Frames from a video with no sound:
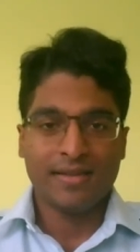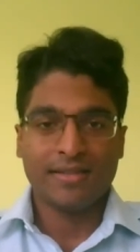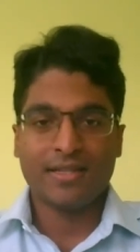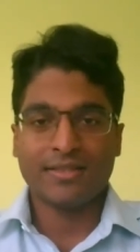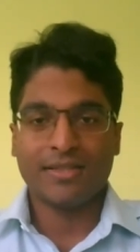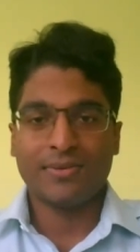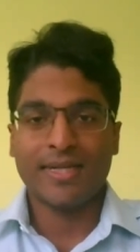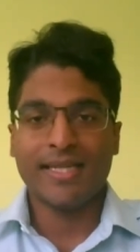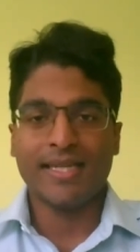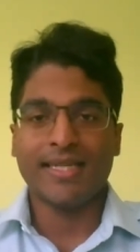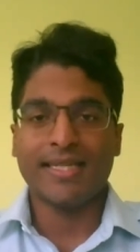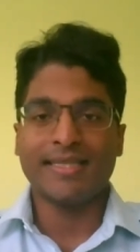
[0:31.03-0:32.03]
Dr.
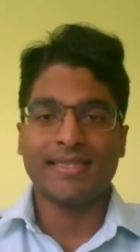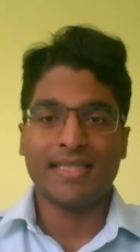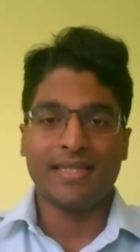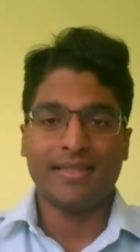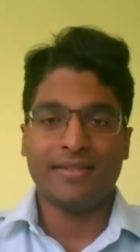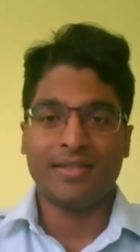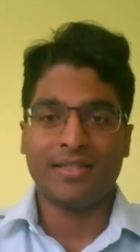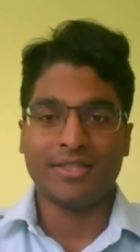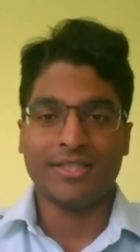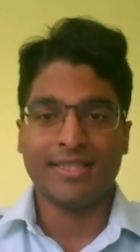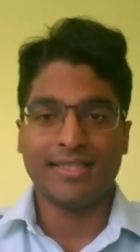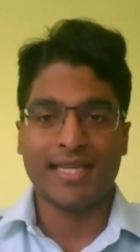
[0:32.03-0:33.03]
White is a
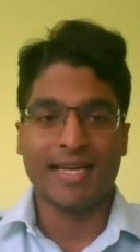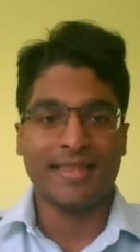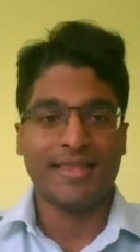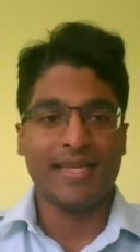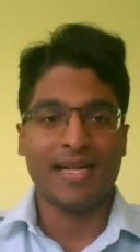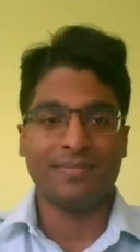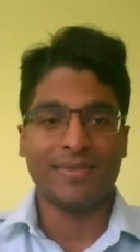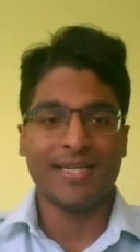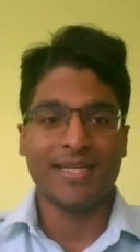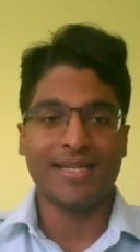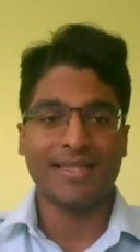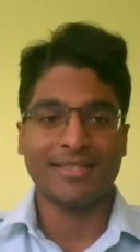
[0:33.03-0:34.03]
neurologist at the
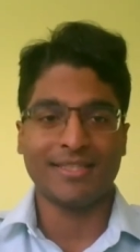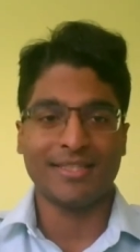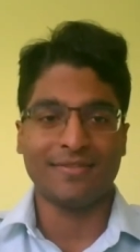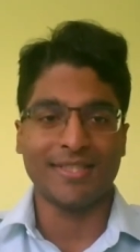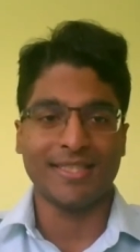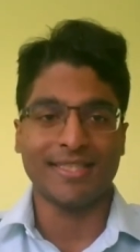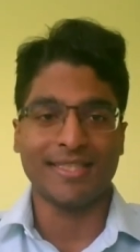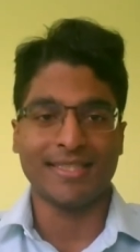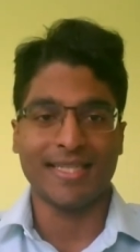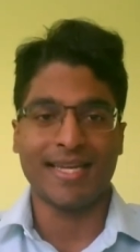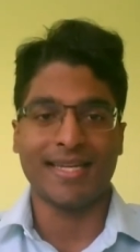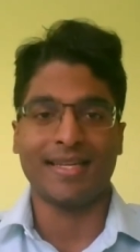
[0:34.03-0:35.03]
Alberta Health
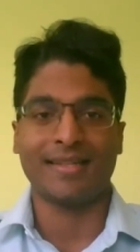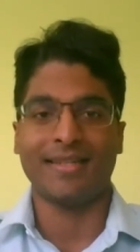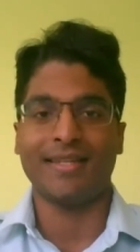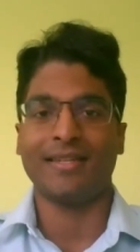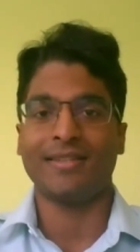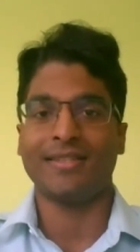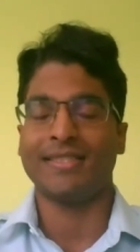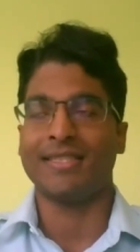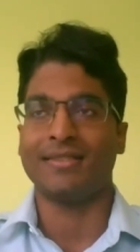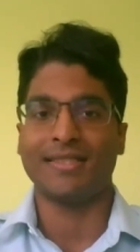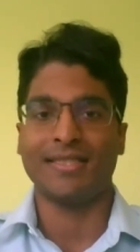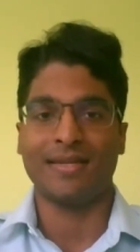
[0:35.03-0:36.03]
Services and a clinical
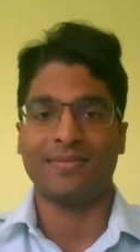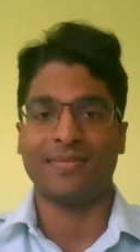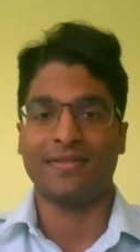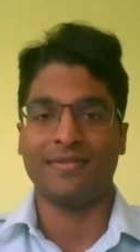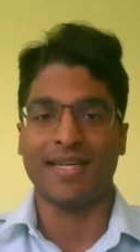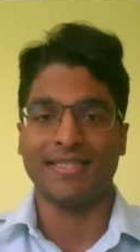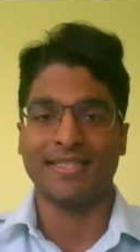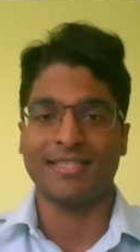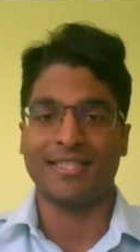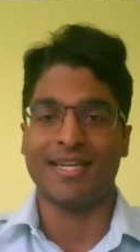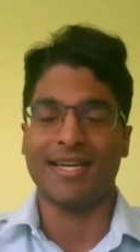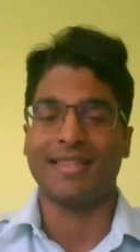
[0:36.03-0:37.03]
associate
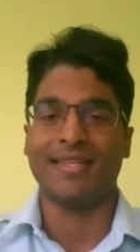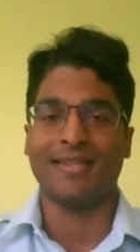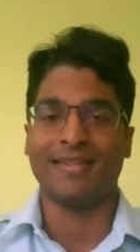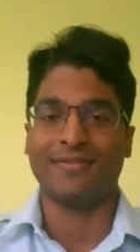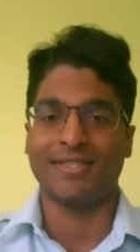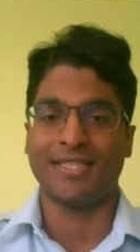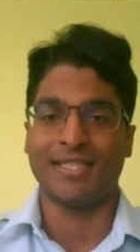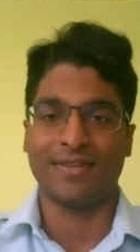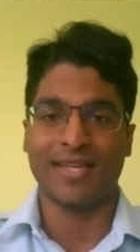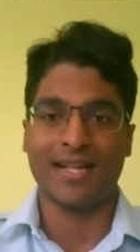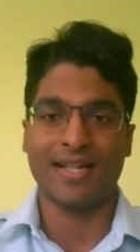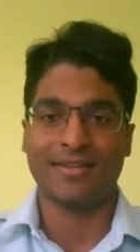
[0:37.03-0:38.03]
professor at the University of
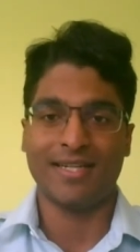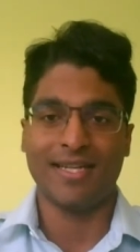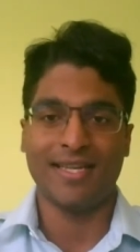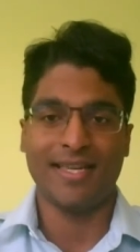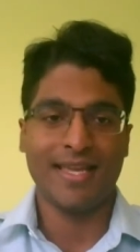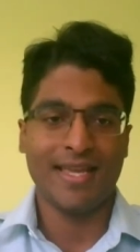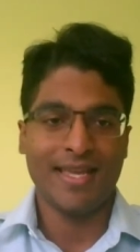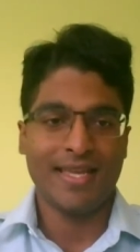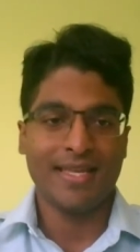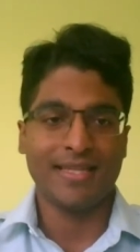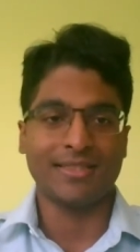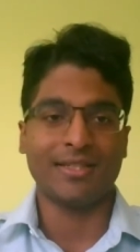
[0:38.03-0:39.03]
Calgary.
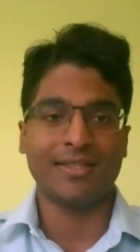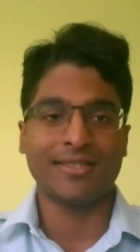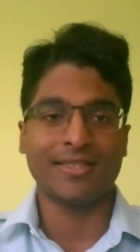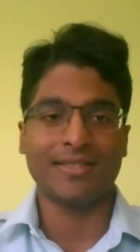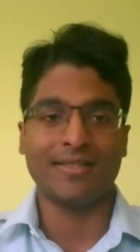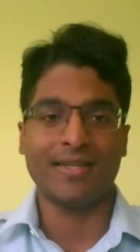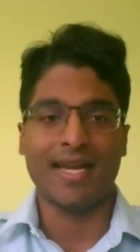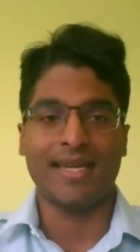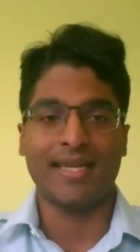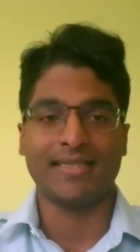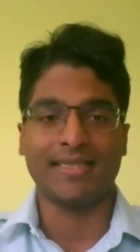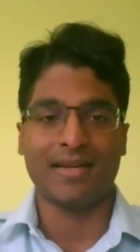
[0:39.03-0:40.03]
He is also an
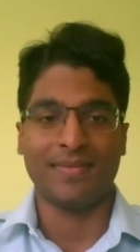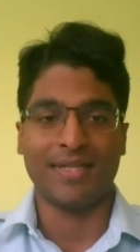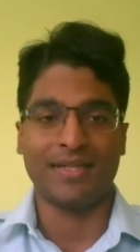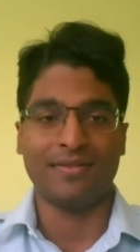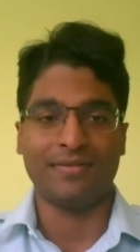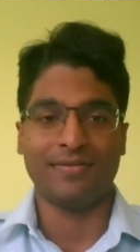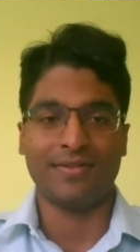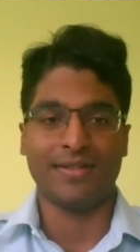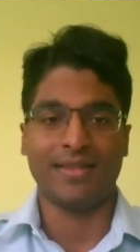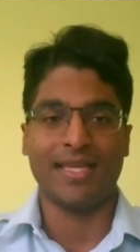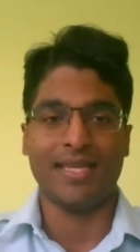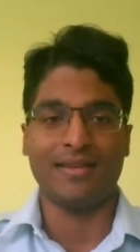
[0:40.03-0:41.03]
examiner
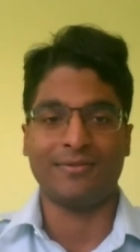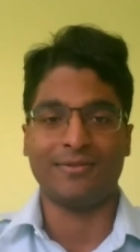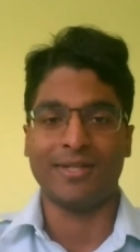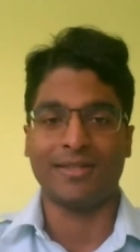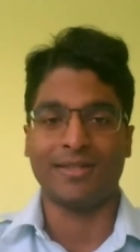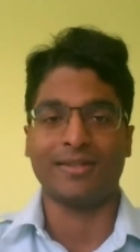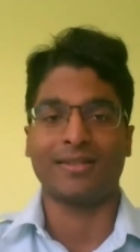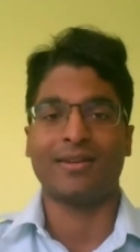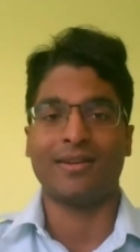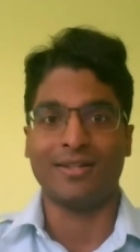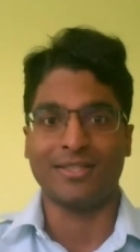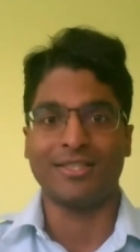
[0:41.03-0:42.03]
for the Royal
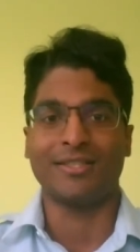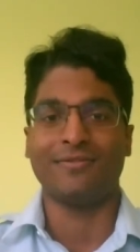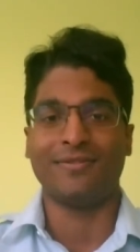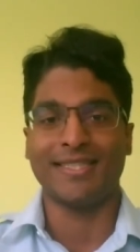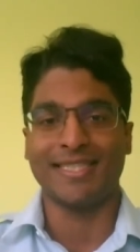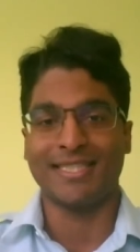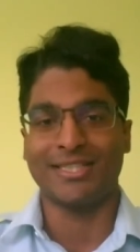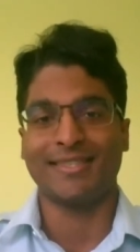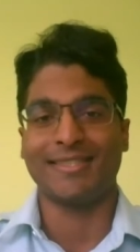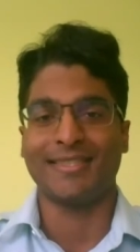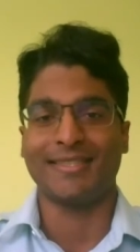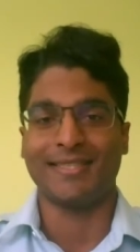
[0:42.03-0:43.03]
College of
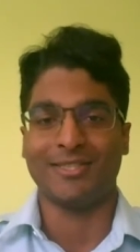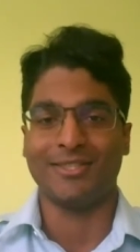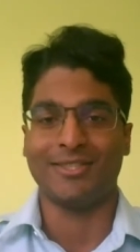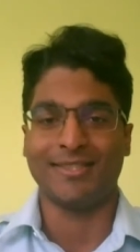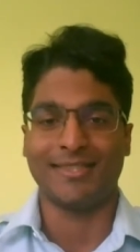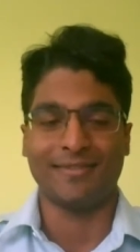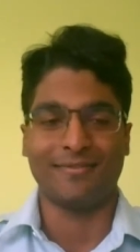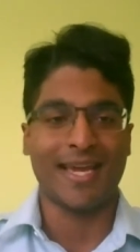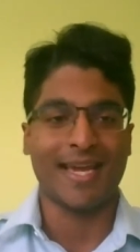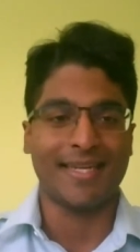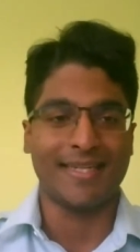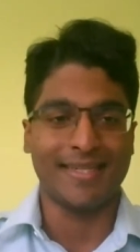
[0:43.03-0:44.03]
Physicians and Surgeons of
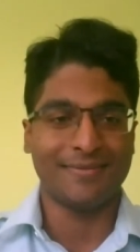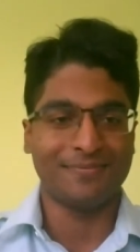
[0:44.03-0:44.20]
Canada.